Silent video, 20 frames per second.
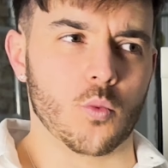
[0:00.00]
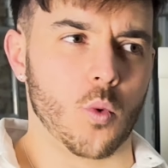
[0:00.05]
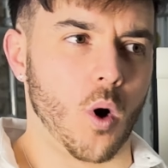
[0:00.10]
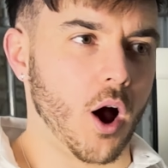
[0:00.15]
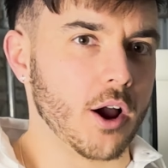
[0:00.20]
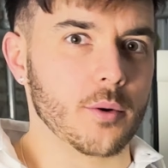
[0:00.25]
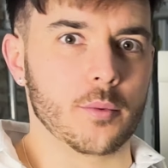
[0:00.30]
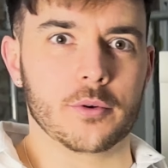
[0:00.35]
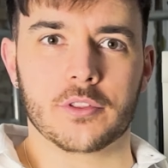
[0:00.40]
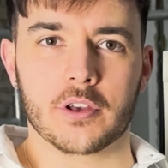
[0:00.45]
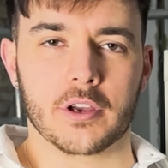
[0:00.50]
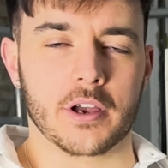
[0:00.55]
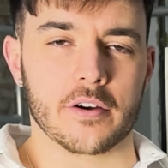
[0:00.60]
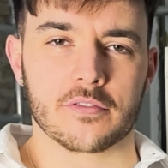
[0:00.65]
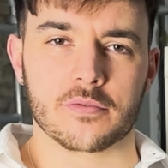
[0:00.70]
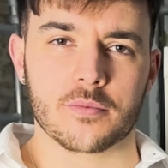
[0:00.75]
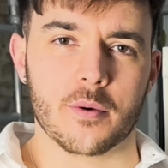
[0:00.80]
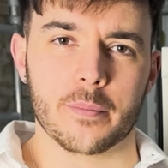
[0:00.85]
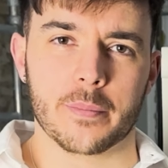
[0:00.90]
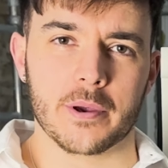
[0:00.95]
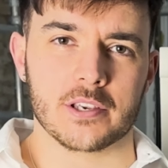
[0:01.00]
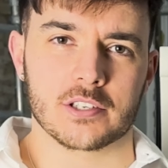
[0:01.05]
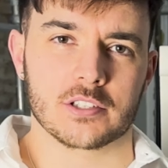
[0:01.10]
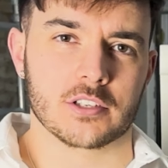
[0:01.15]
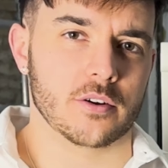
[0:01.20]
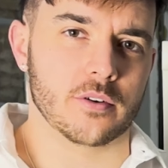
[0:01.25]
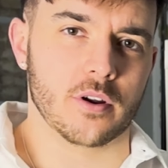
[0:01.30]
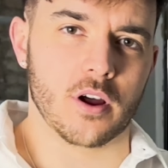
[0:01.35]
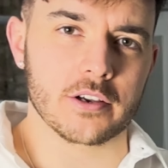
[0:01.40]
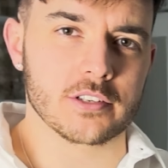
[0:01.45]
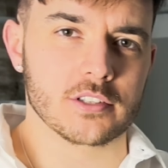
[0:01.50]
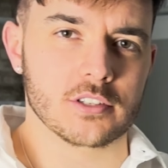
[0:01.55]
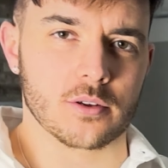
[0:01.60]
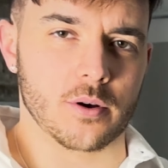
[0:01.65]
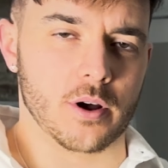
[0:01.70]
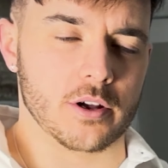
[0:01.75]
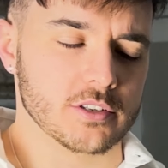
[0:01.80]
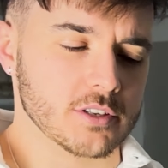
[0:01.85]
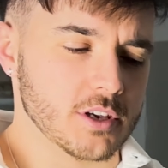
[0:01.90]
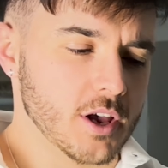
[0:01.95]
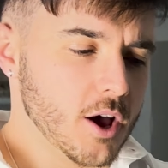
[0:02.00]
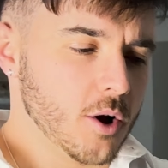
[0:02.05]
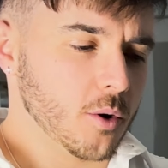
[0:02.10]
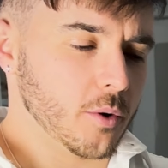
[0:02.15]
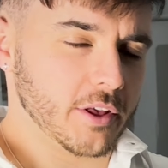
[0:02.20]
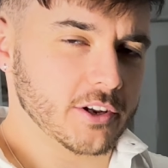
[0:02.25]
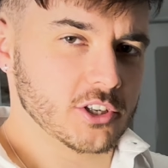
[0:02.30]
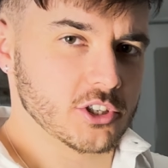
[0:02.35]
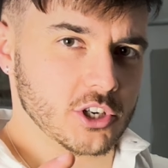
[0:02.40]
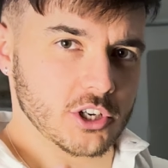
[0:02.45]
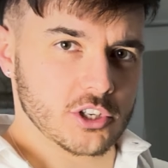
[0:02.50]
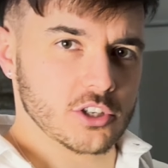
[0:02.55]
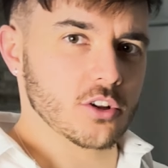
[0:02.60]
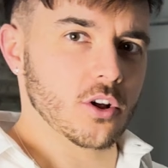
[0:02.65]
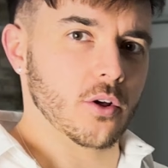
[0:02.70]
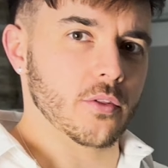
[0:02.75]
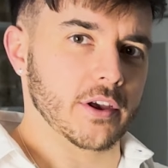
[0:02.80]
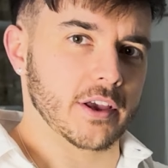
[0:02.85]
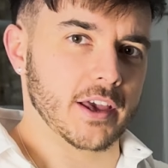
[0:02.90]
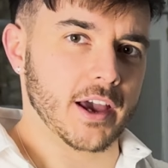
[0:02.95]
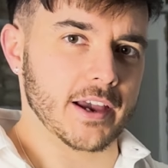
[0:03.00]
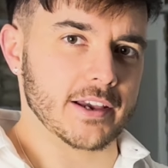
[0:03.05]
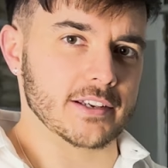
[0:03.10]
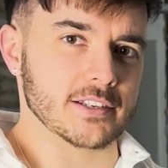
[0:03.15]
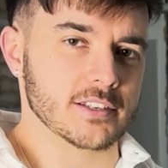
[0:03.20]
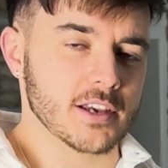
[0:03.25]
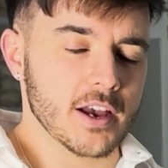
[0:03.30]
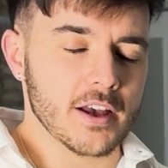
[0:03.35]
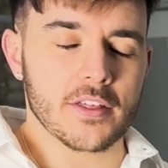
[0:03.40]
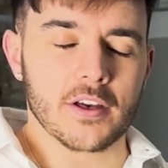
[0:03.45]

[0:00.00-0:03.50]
why would the government be so nice to us? Well, that's just not the case.